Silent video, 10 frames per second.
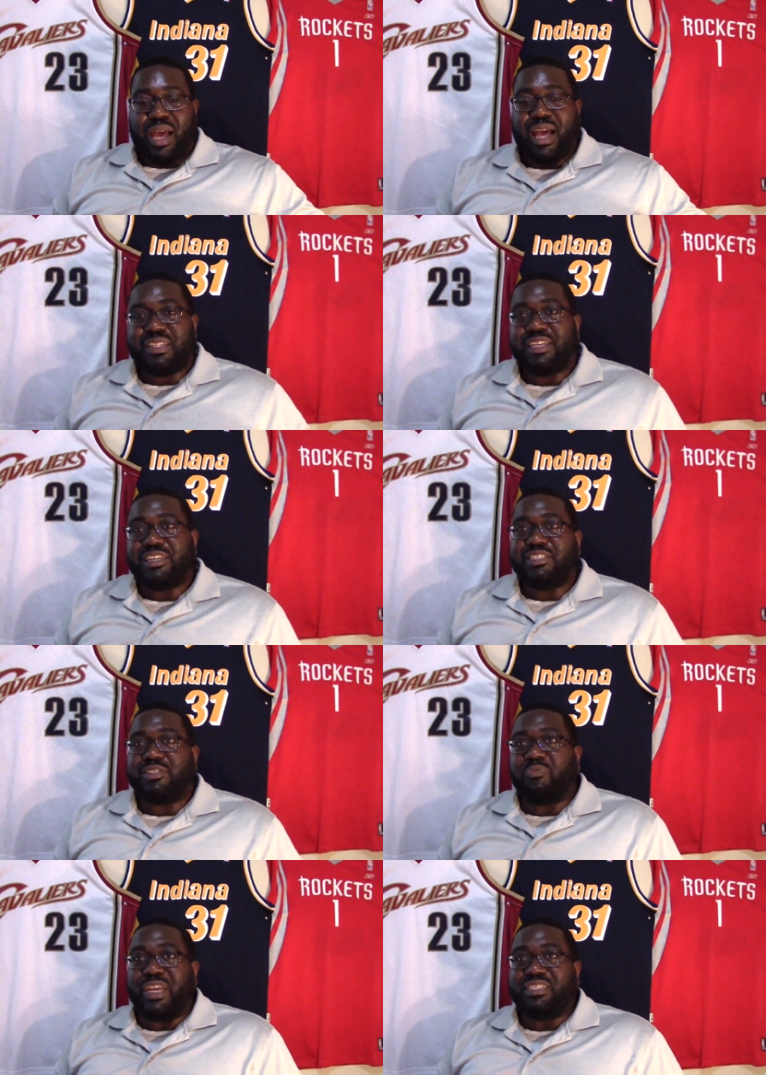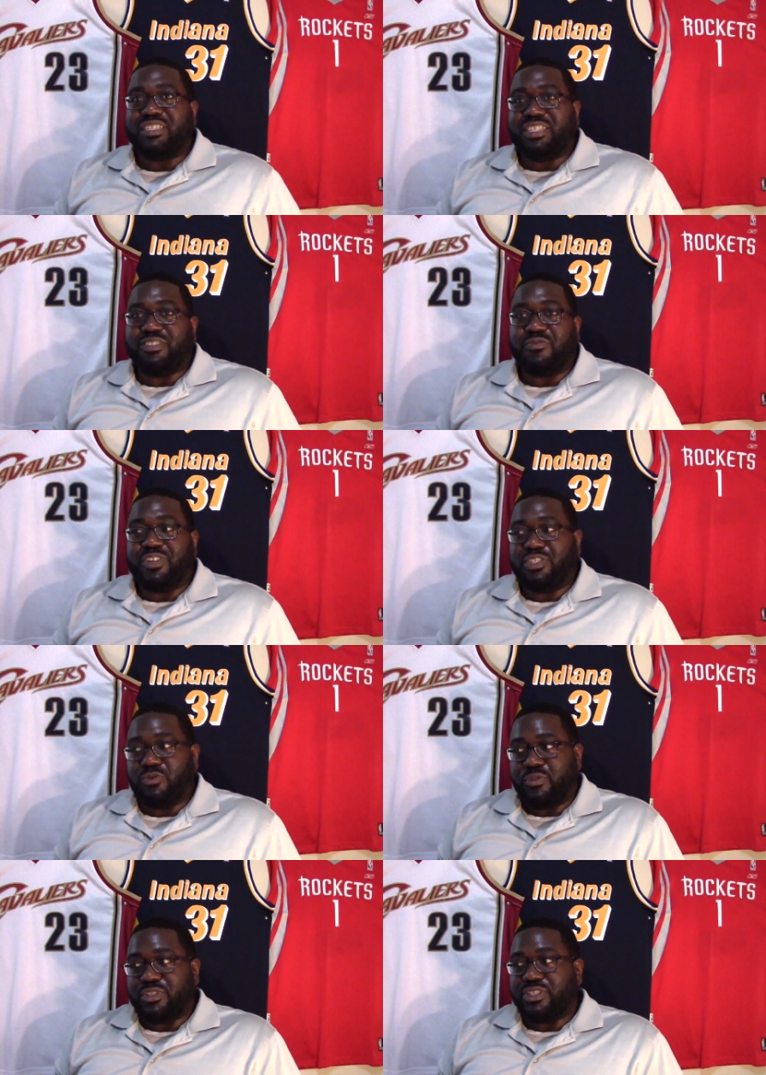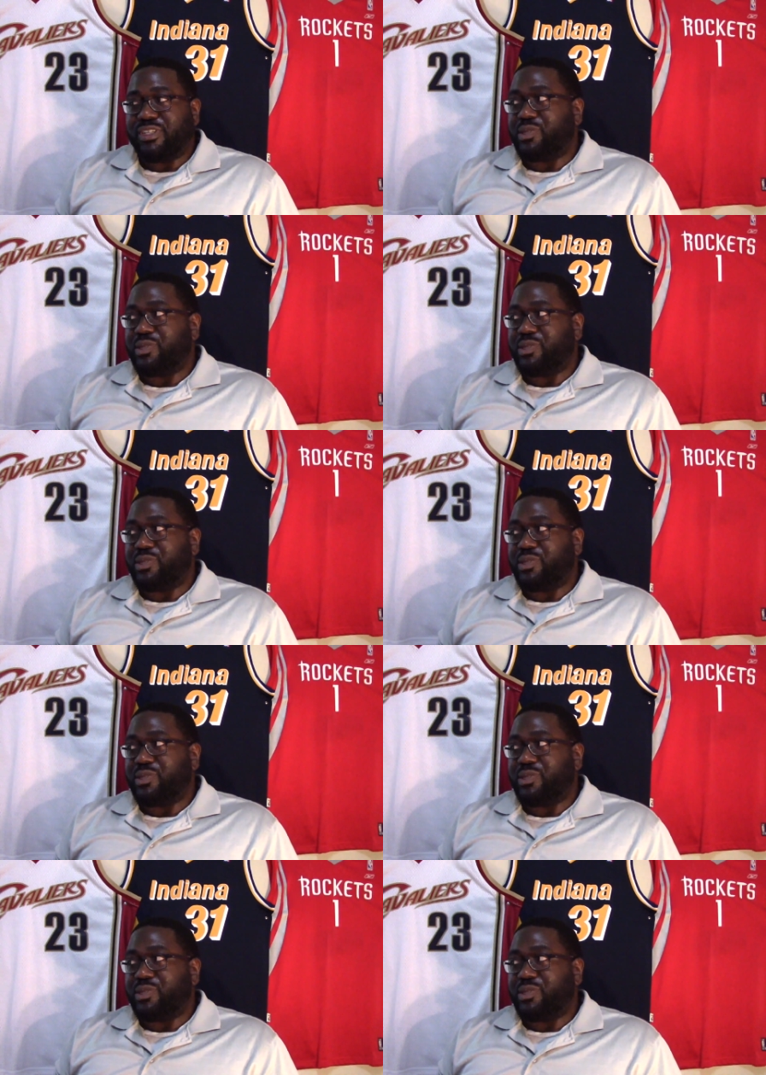think he just basically needs to finish growing into his